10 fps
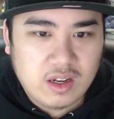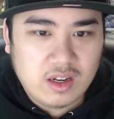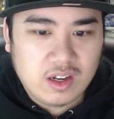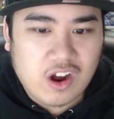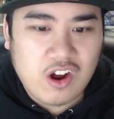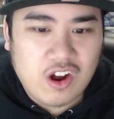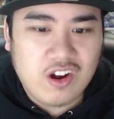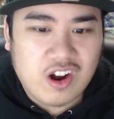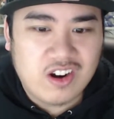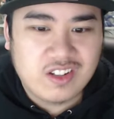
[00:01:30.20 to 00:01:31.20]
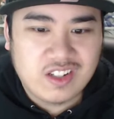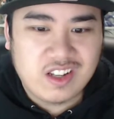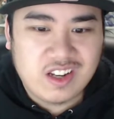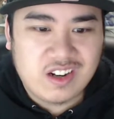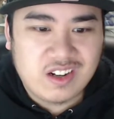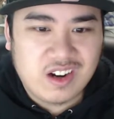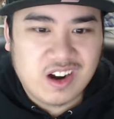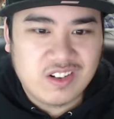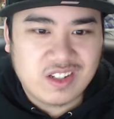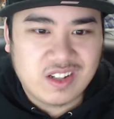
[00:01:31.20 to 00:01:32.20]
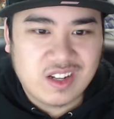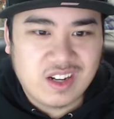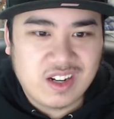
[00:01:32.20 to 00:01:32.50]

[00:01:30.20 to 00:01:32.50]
Ah, oh, artist oh, of the year, artist of the year.